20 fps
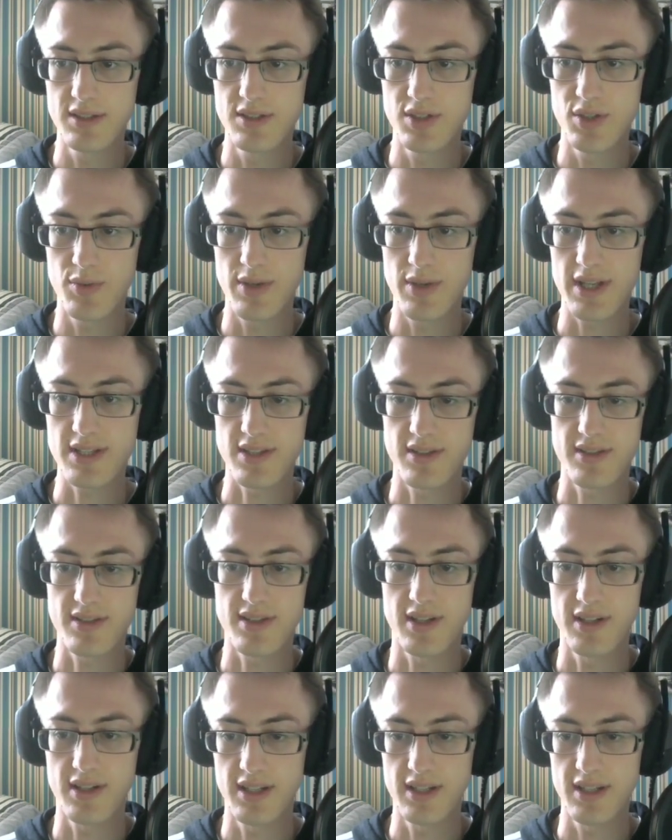2 weeks on
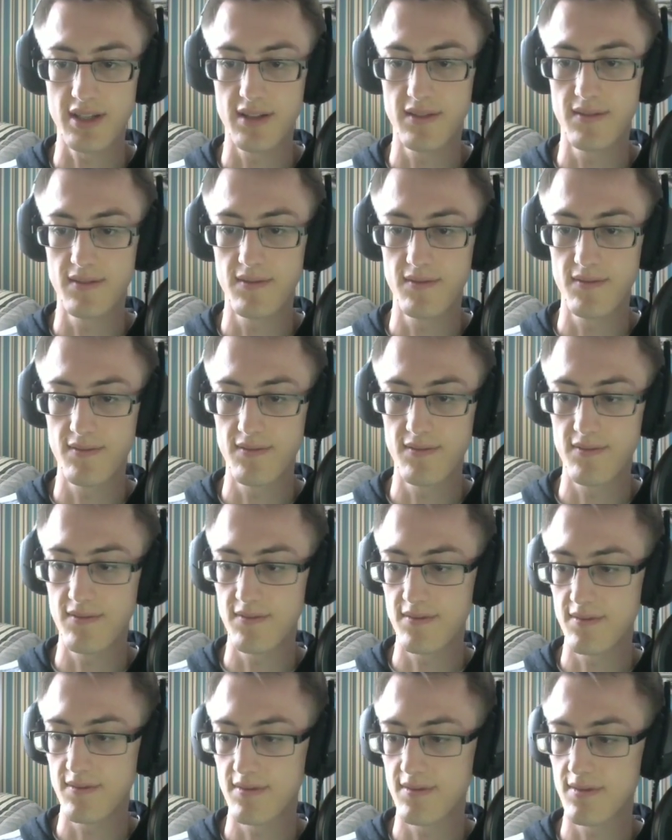Sunday,
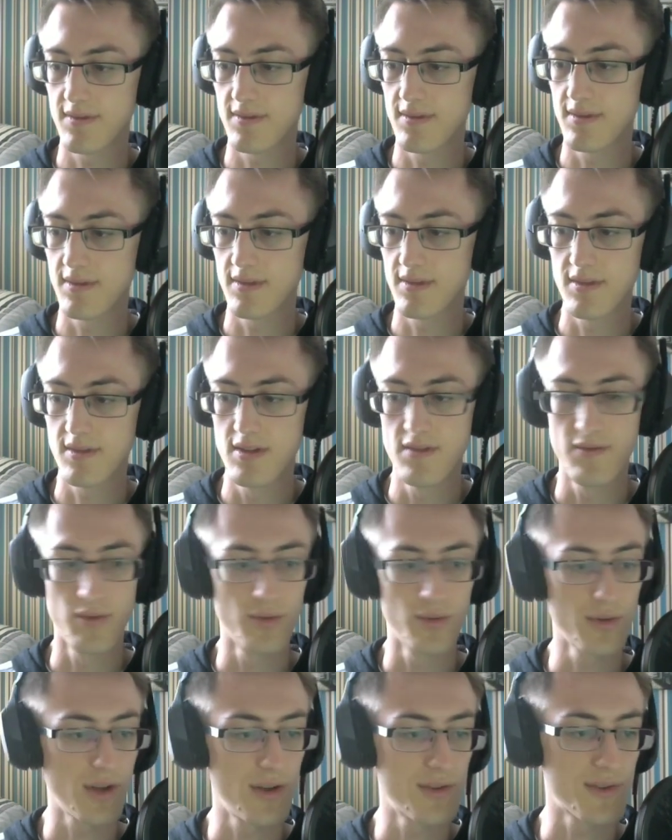if
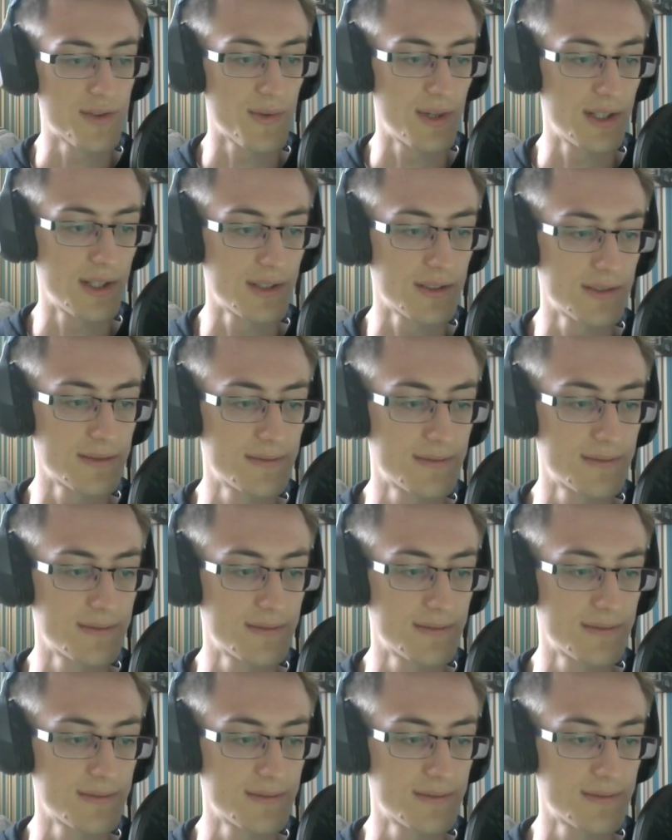all goes well.